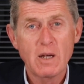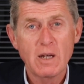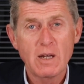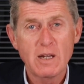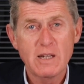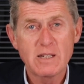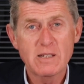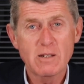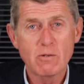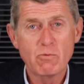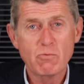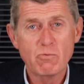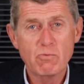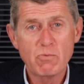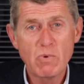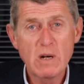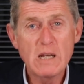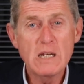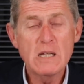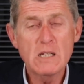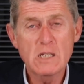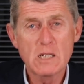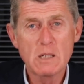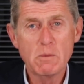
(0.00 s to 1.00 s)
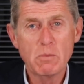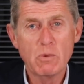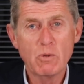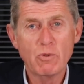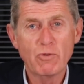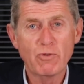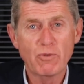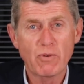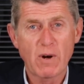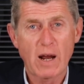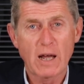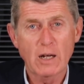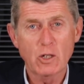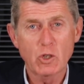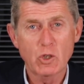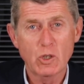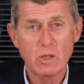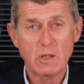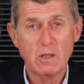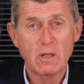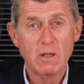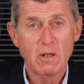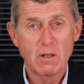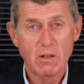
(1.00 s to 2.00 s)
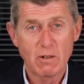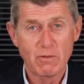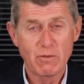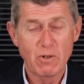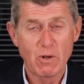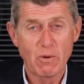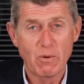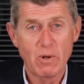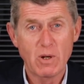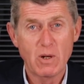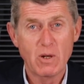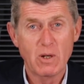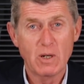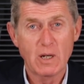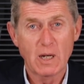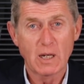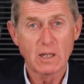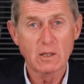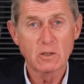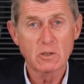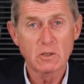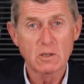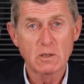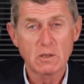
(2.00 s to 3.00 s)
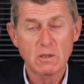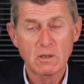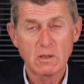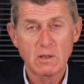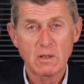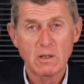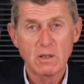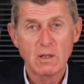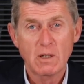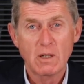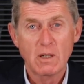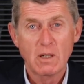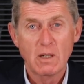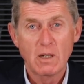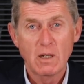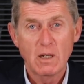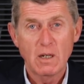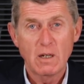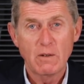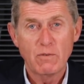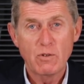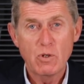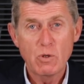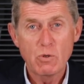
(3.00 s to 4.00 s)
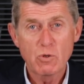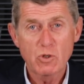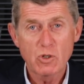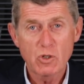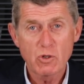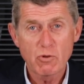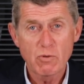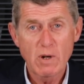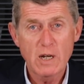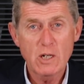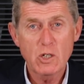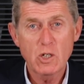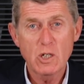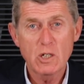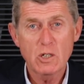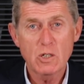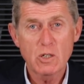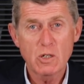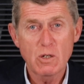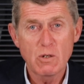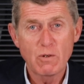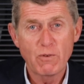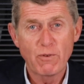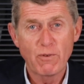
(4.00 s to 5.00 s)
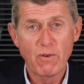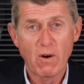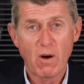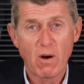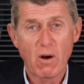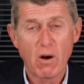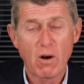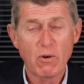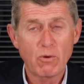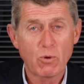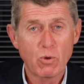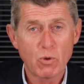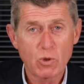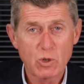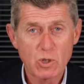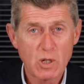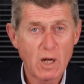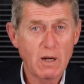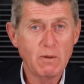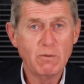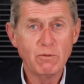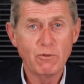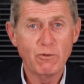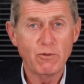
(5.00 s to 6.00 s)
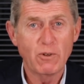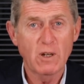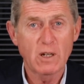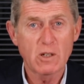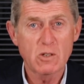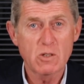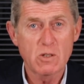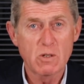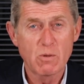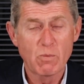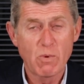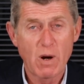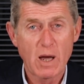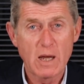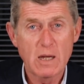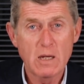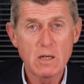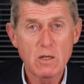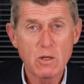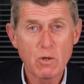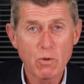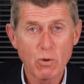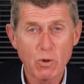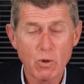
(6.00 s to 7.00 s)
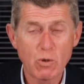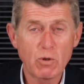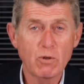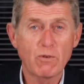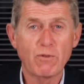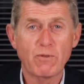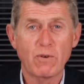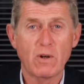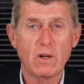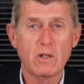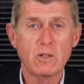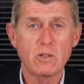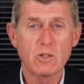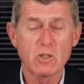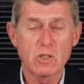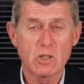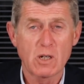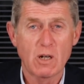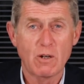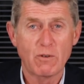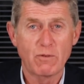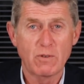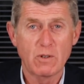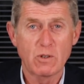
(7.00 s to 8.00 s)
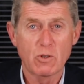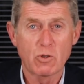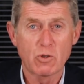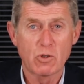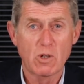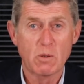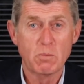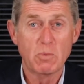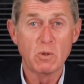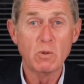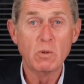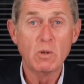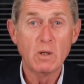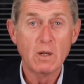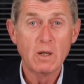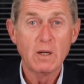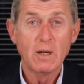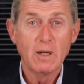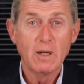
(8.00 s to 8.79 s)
is a reasonable fraction of your earnings. If you stretch it too far or don't fix the rate, you could find yourself in trouble